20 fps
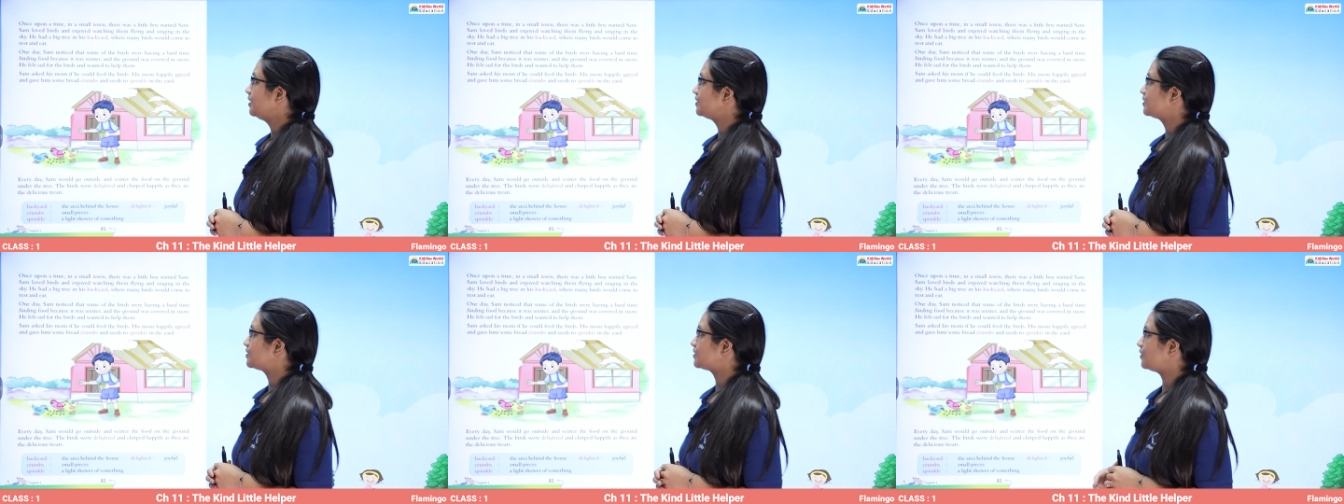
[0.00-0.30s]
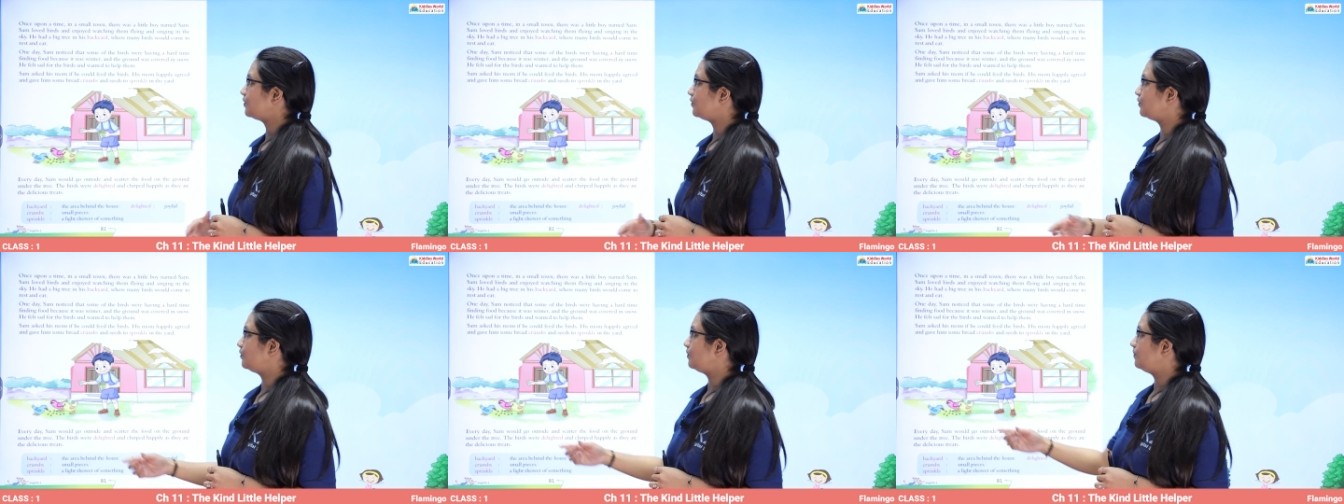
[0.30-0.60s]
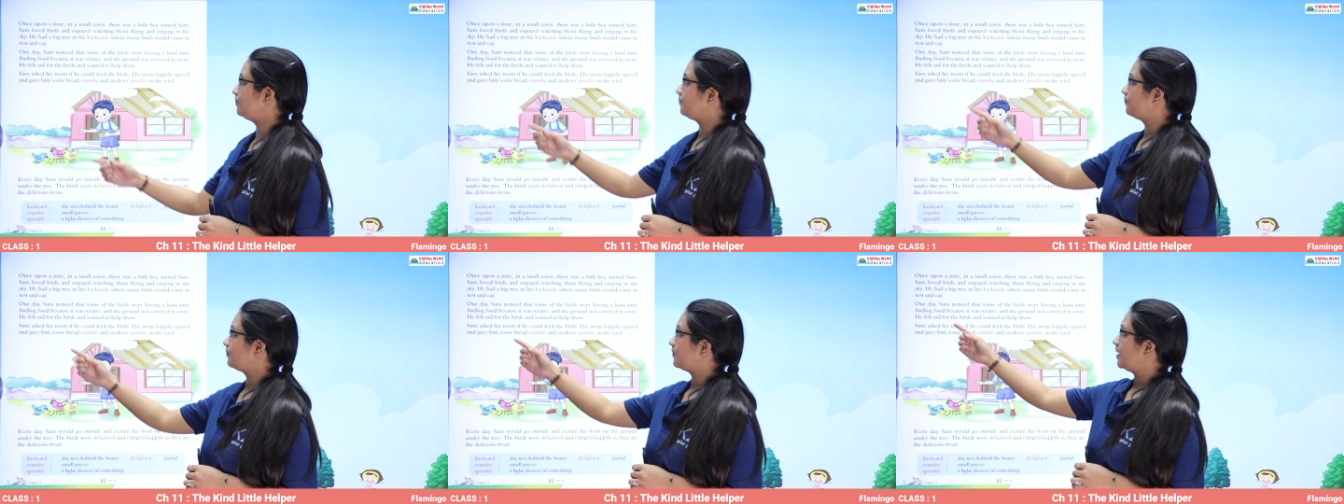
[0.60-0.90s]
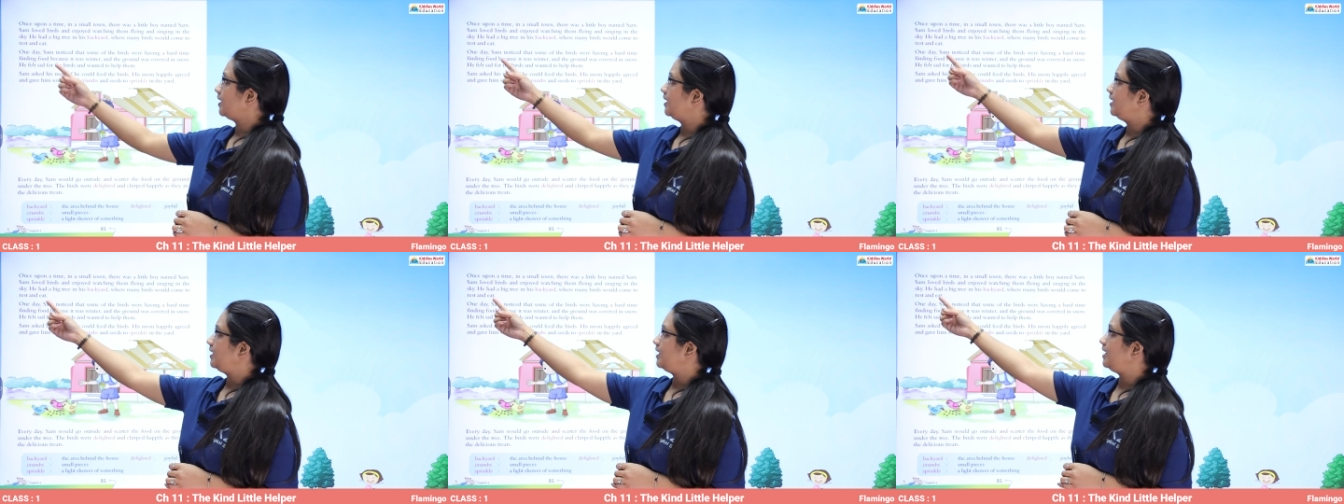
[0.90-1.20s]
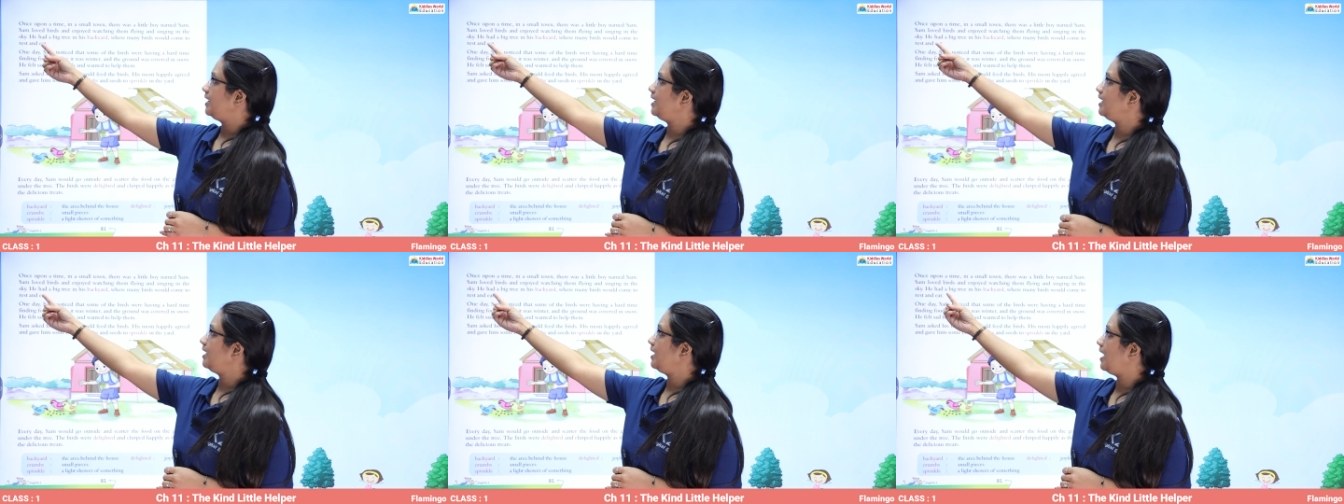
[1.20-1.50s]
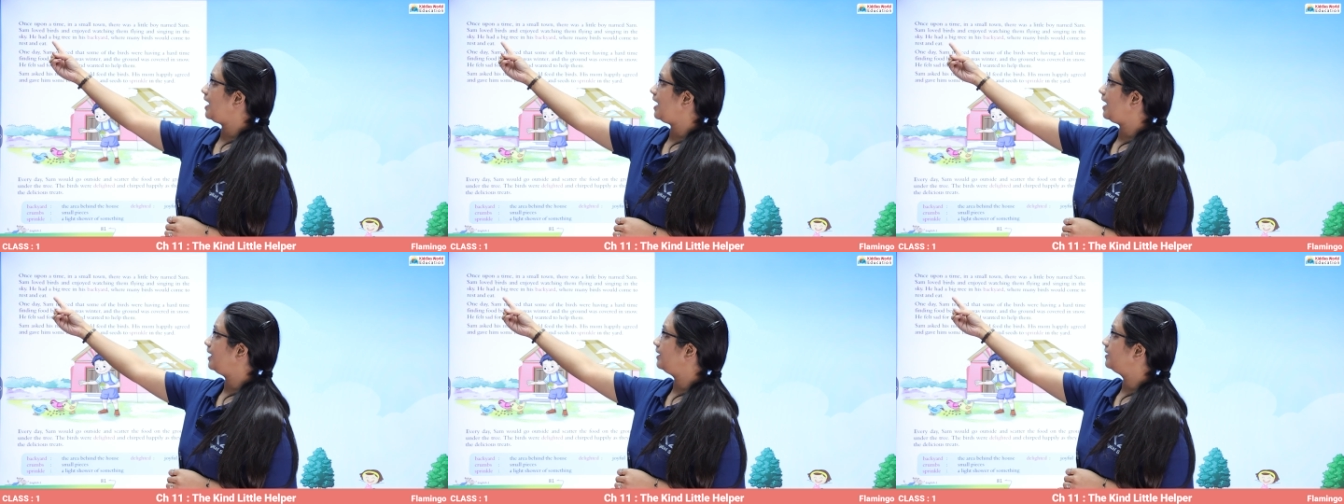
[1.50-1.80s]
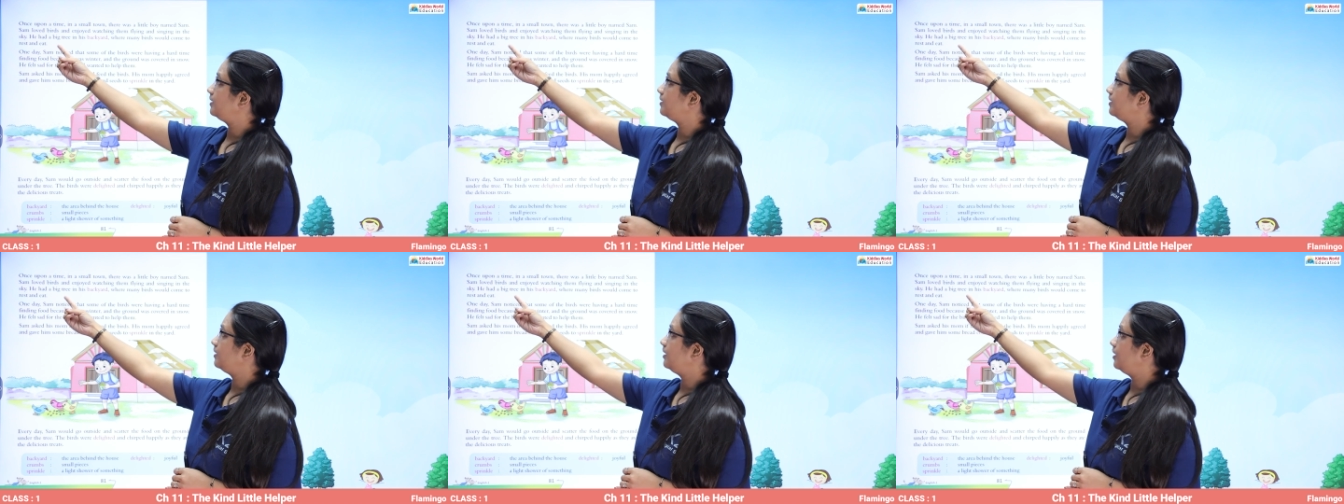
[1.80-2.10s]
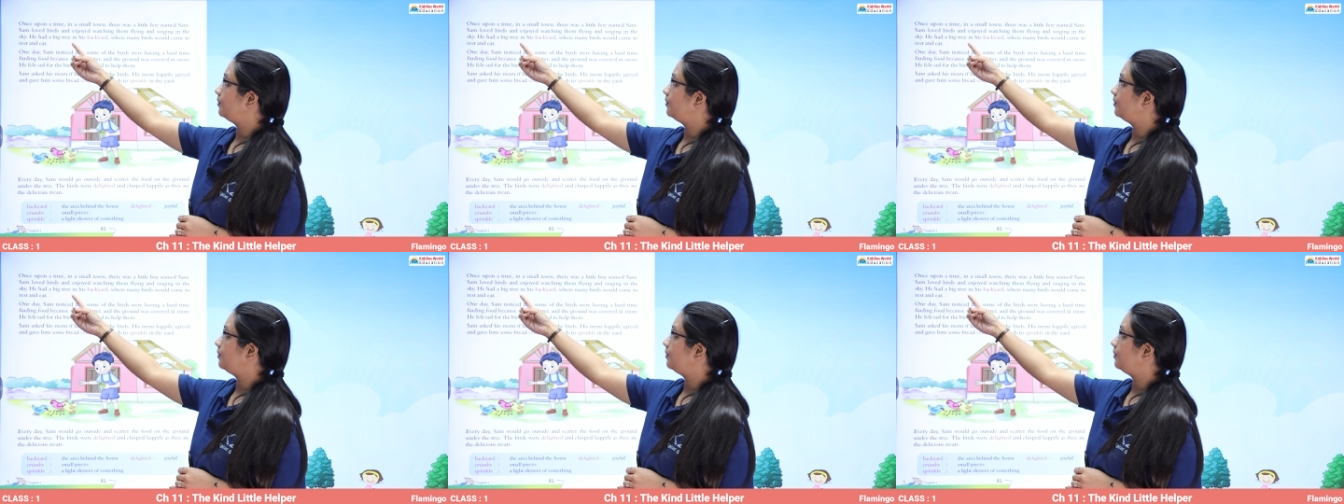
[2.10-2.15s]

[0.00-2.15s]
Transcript: So he had